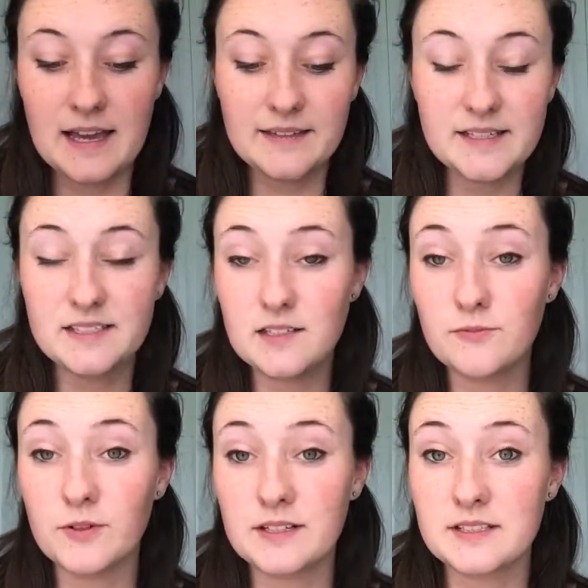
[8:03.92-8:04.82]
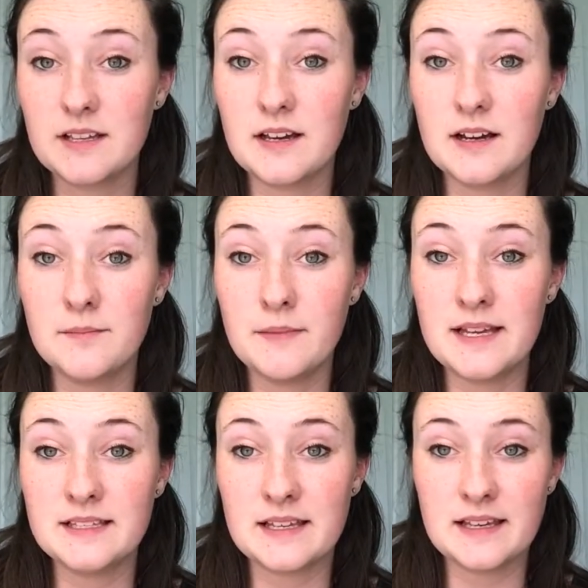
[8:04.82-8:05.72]
And this stuff works
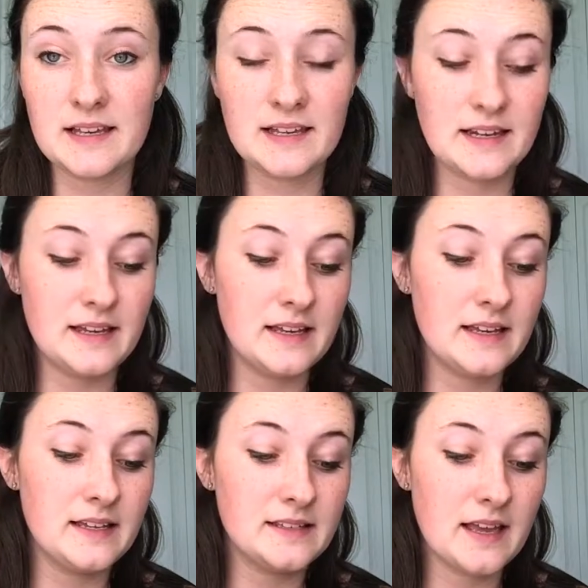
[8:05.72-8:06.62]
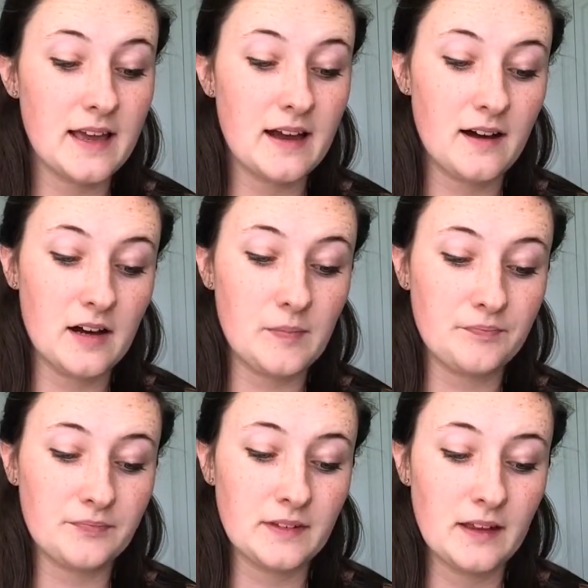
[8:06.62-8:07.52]
amazing. It is,
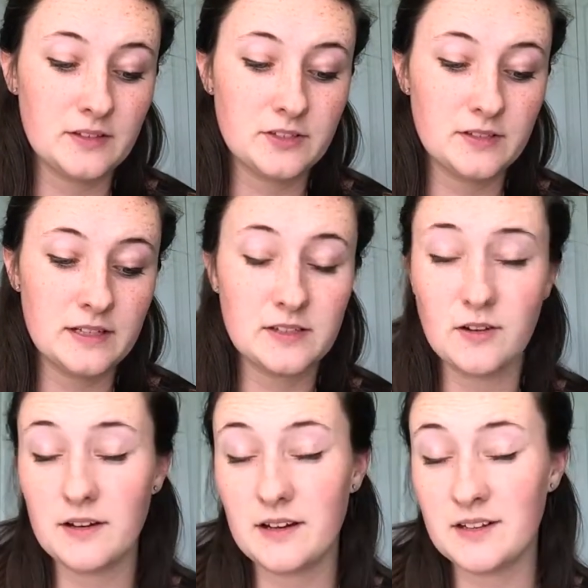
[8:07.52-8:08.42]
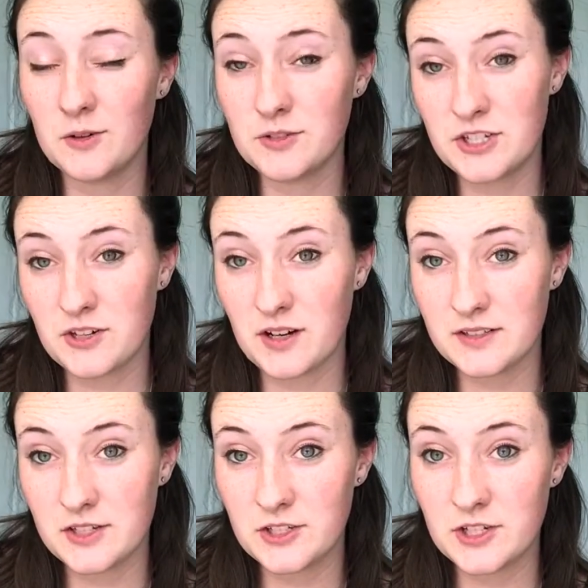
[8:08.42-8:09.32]
it's an ultra
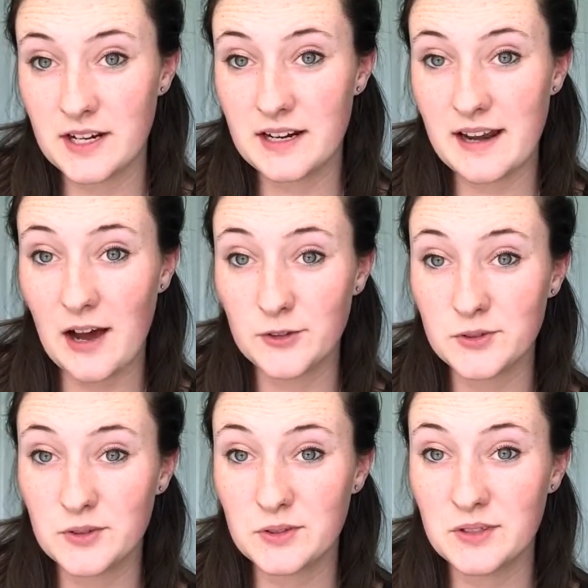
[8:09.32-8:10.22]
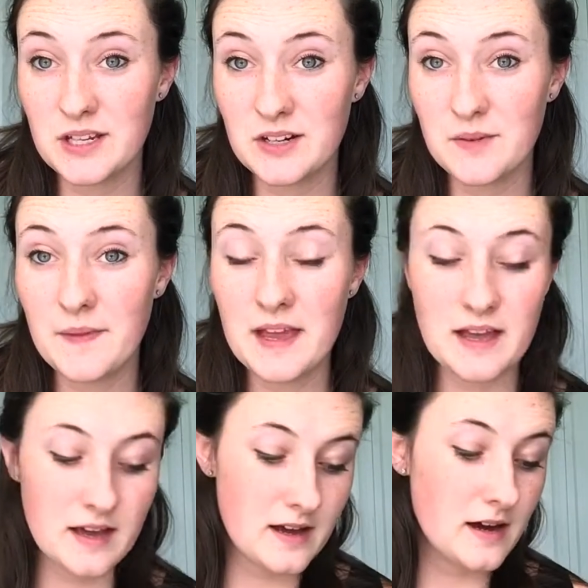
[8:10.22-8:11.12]
concentrated household cleaner,
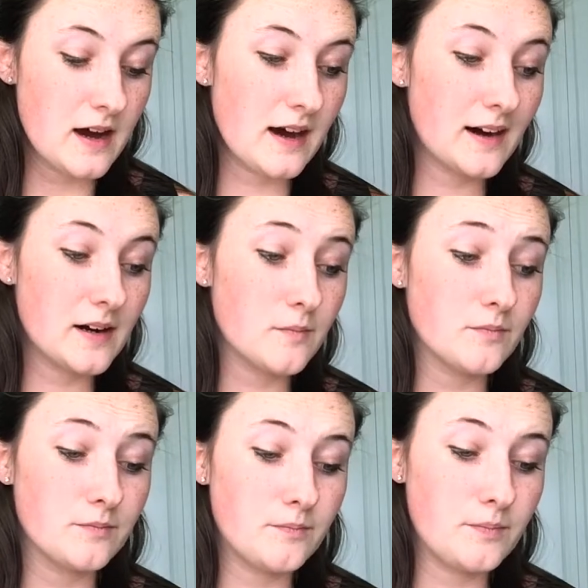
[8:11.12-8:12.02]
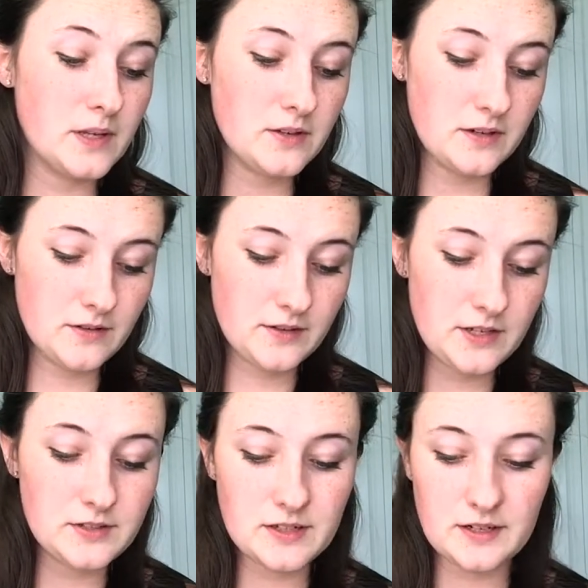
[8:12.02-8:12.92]
but you can
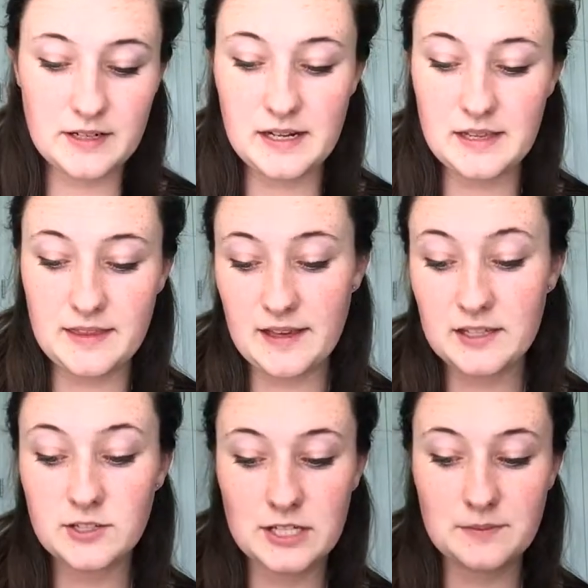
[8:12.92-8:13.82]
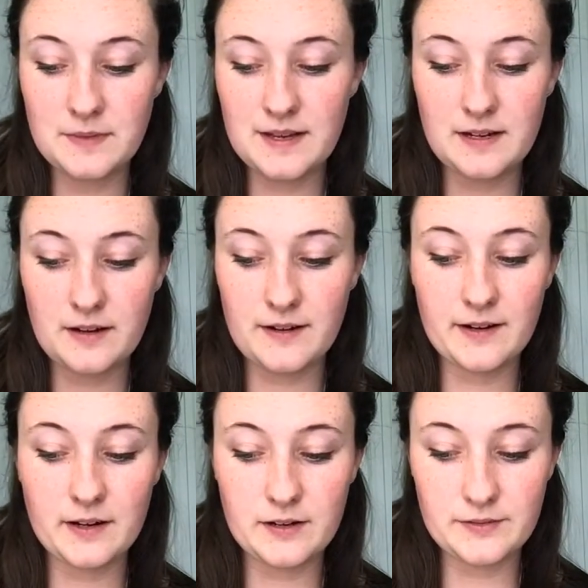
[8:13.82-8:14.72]
really use it on anything. It's just made
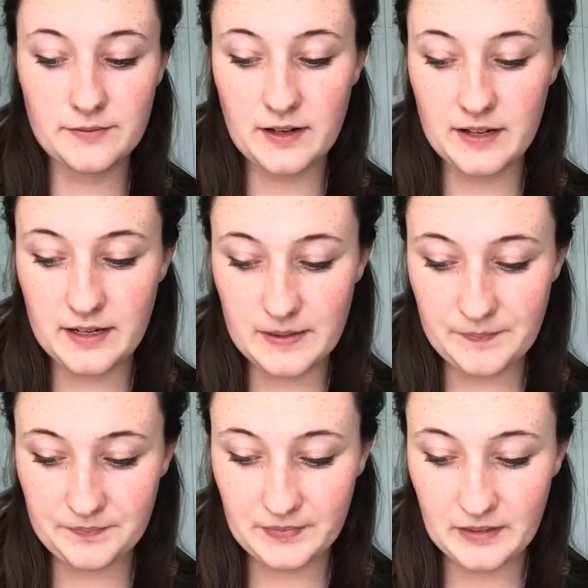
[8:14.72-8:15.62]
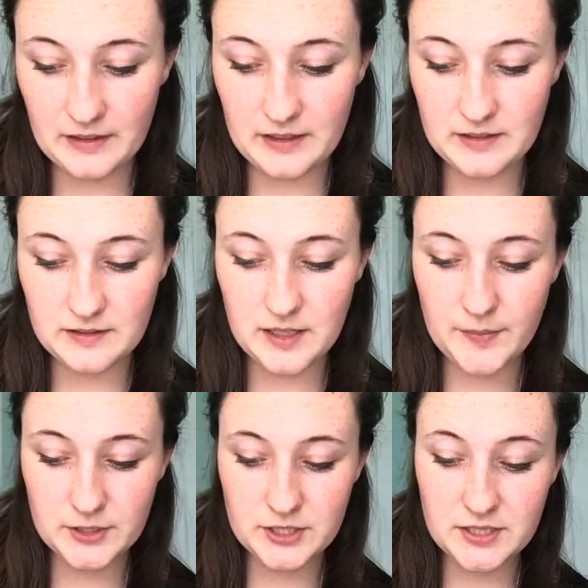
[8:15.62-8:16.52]
of a
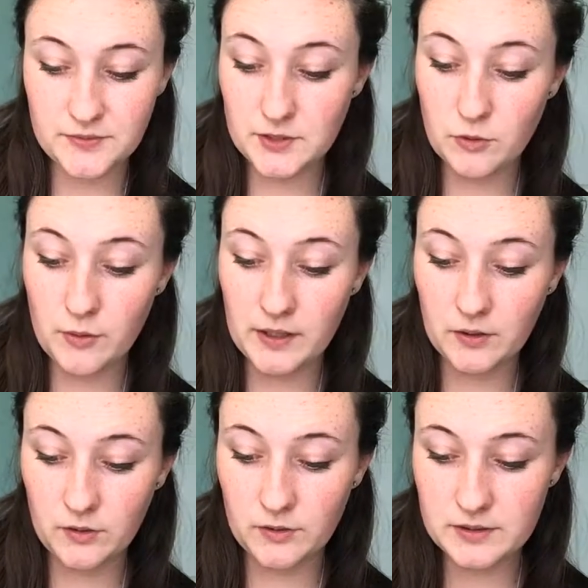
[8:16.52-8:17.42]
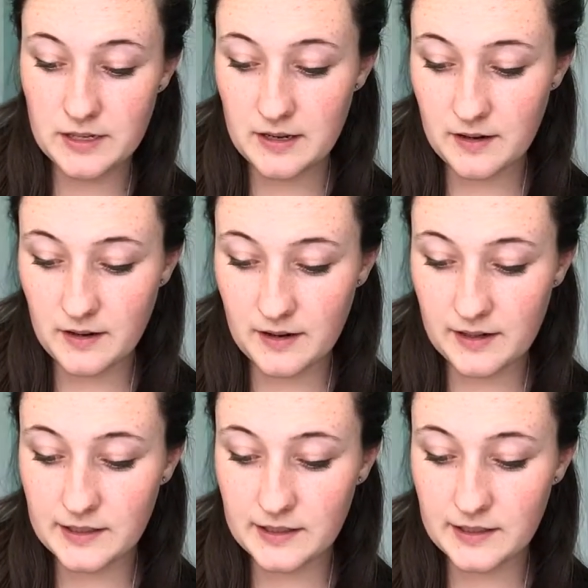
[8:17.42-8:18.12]
bunch of different oils and